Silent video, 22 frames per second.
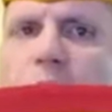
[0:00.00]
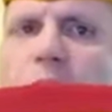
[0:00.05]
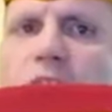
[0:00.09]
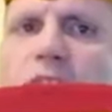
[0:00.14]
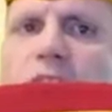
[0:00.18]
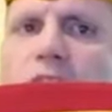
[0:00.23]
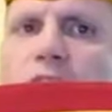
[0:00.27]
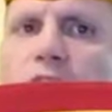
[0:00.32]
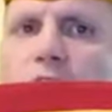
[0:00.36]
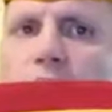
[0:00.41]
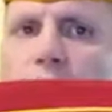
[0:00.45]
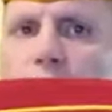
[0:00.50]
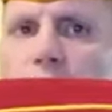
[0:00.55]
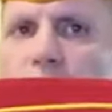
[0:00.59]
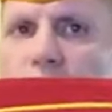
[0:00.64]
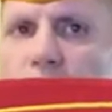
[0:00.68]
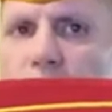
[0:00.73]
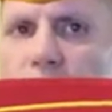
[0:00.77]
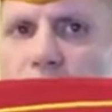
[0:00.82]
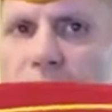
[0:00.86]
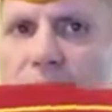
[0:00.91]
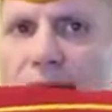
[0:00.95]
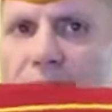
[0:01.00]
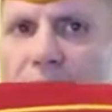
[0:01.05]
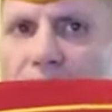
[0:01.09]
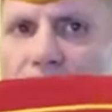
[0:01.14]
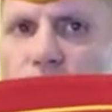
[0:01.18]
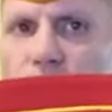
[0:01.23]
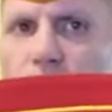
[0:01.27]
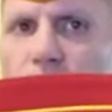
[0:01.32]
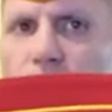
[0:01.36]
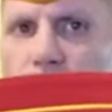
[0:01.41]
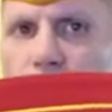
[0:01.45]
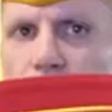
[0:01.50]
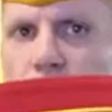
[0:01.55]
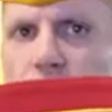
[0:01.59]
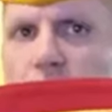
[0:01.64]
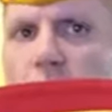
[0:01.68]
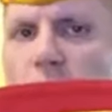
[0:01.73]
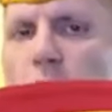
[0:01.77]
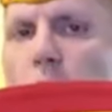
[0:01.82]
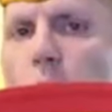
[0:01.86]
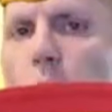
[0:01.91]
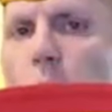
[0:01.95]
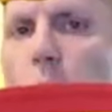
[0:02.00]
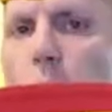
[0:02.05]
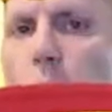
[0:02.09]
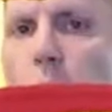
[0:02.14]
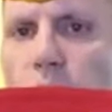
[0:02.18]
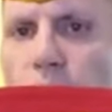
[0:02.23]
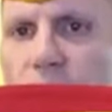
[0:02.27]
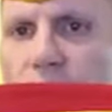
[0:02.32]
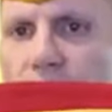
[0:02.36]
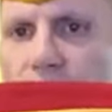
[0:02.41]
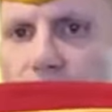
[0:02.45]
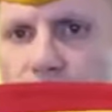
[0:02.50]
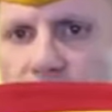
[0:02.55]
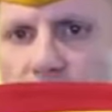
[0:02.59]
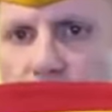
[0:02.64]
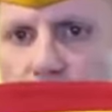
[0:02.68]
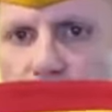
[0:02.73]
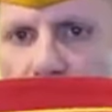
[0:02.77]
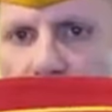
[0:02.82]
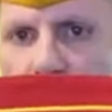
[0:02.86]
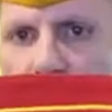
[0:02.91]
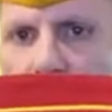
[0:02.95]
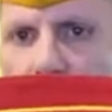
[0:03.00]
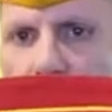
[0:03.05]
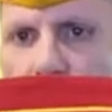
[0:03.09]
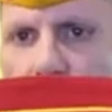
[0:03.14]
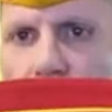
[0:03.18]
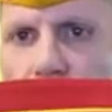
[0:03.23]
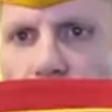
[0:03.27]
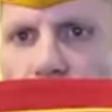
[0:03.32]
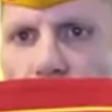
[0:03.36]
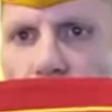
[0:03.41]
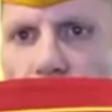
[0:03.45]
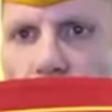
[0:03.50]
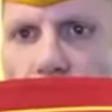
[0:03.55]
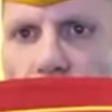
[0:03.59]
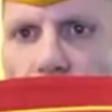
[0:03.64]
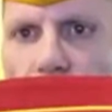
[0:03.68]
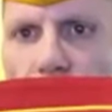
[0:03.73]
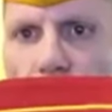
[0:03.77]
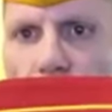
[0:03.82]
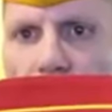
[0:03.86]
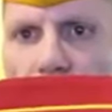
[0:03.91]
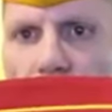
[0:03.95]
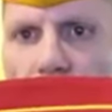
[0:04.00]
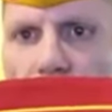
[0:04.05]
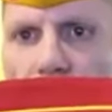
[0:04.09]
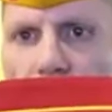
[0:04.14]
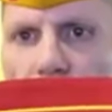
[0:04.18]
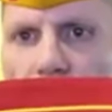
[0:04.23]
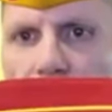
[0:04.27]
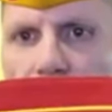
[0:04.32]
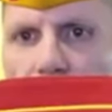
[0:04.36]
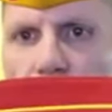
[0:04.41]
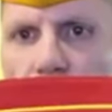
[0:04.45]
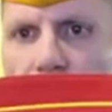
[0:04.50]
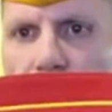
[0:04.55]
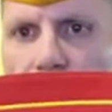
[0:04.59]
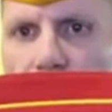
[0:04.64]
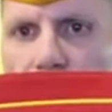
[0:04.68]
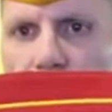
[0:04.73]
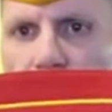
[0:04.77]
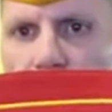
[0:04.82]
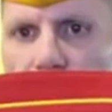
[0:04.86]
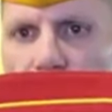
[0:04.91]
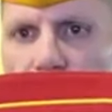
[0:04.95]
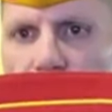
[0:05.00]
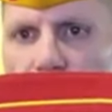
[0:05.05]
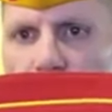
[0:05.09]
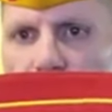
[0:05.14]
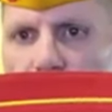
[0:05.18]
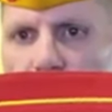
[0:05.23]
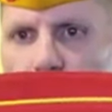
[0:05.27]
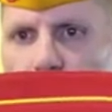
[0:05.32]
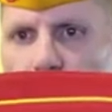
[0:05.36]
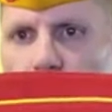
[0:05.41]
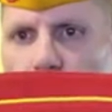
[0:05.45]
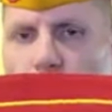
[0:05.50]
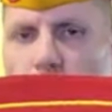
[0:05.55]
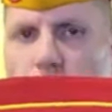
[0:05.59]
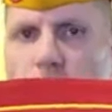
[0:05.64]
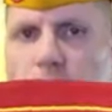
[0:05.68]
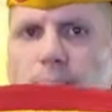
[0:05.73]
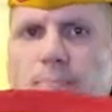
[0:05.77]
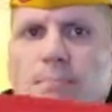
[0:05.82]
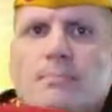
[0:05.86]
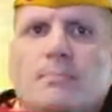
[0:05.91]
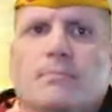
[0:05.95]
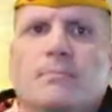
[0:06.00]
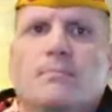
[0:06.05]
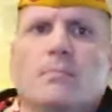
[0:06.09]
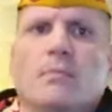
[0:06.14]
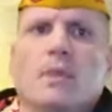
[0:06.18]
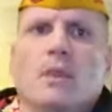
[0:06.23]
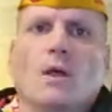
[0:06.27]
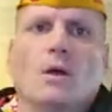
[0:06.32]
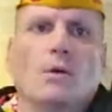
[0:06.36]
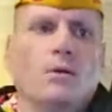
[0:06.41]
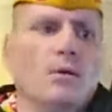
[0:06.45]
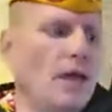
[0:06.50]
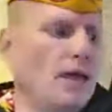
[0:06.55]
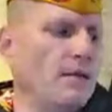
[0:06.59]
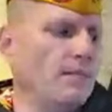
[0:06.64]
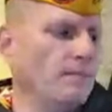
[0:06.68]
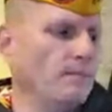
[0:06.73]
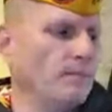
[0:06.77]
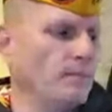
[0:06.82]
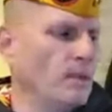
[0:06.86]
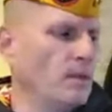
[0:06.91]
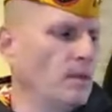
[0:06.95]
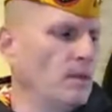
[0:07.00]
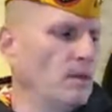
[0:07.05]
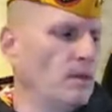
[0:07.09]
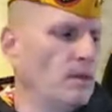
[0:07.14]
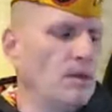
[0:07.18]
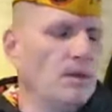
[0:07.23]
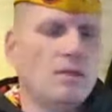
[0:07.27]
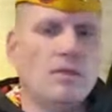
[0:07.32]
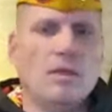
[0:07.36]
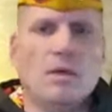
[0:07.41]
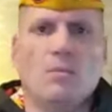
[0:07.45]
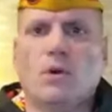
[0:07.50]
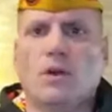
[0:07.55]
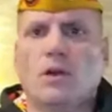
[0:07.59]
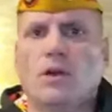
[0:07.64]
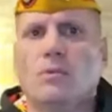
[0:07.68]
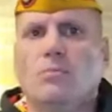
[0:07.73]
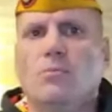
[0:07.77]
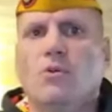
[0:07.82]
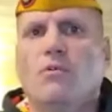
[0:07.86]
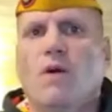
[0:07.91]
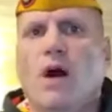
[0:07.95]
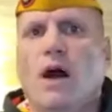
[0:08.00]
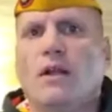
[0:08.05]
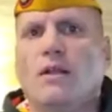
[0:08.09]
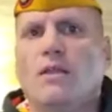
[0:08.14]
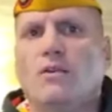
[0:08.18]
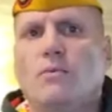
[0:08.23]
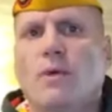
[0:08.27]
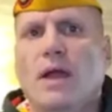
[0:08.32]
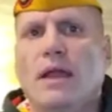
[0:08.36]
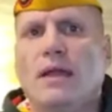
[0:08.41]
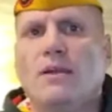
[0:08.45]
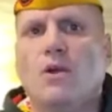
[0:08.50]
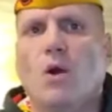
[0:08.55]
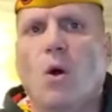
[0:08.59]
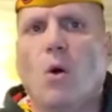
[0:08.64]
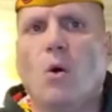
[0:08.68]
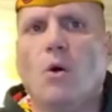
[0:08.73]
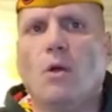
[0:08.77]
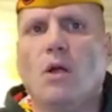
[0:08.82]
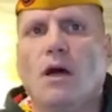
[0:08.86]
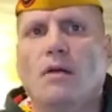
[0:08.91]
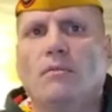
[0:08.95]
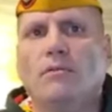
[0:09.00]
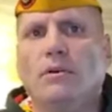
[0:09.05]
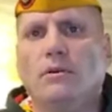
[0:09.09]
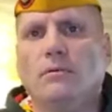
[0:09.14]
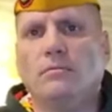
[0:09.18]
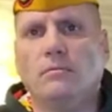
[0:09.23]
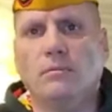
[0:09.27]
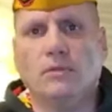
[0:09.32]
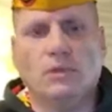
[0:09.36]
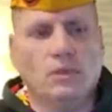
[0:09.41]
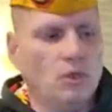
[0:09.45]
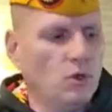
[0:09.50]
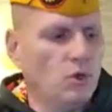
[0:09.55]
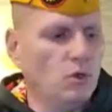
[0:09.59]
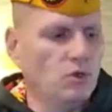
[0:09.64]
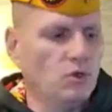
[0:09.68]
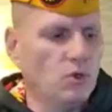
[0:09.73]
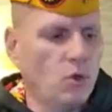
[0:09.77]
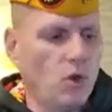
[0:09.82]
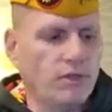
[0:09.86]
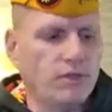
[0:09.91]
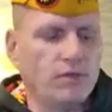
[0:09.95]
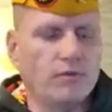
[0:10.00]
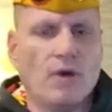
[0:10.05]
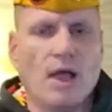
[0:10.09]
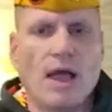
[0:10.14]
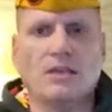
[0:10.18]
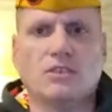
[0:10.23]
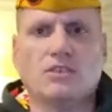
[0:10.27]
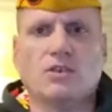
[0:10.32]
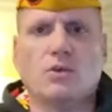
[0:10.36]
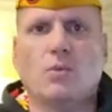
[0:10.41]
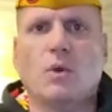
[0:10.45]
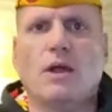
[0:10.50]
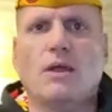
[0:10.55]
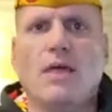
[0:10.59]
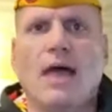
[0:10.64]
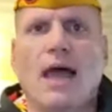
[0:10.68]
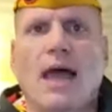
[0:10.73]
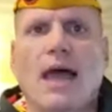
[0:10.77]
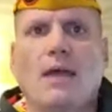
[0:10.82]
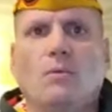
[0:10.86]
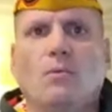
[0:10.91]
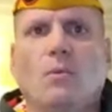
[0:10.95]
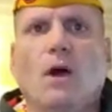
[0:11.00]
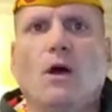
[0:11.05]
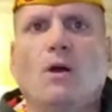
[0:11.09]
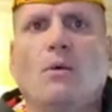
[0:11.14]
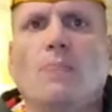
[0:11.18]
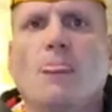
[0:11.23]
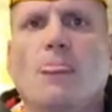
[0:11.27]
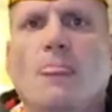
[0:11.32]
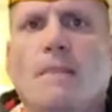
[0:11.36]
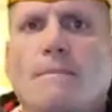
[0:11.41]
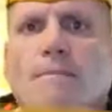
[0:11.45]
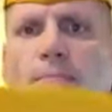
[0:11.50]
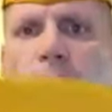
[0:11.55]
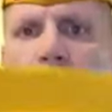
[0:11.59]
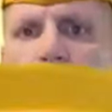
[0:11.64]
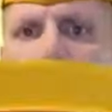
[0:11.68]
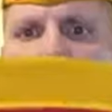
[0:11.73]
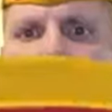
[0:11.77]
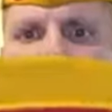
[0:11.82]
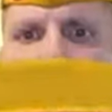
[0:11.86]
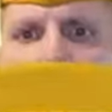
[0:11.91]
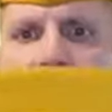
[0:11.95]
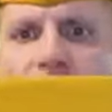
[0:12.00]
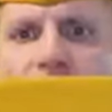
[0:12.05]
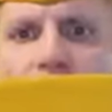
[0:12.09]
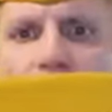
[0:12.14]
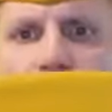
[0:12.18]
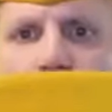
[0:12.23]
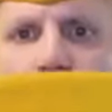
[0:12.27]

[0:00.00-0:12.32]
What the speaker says: must include the detachment or the name of the pound on the bottom like mine does. Okay, then we're going to move on to the red and gold cover. Who's authorized to wear that? Well, past